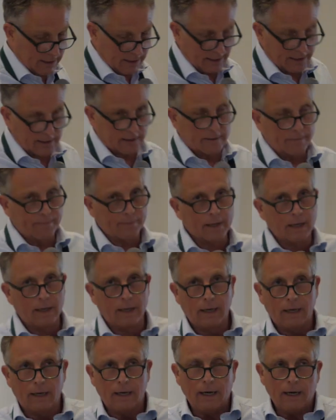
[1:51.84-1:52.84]
that
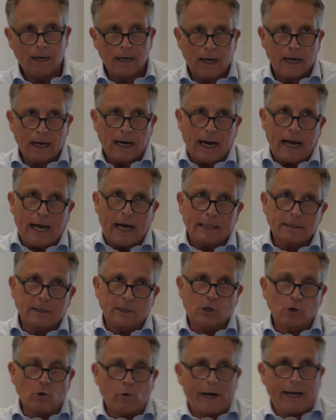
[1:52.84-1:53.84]
populations and
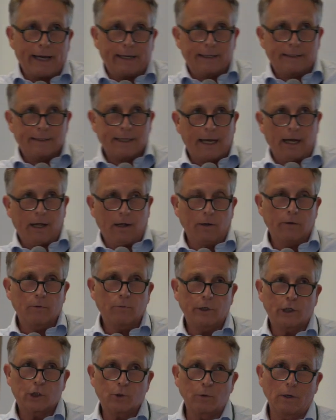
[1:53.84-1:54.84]
voters don't want to get their
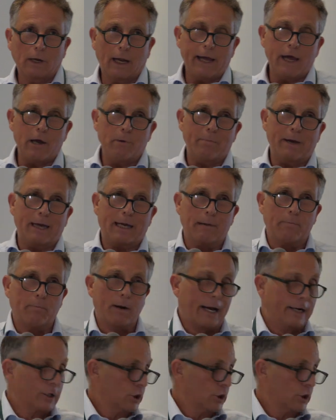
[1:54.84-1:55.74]
mind around the problem.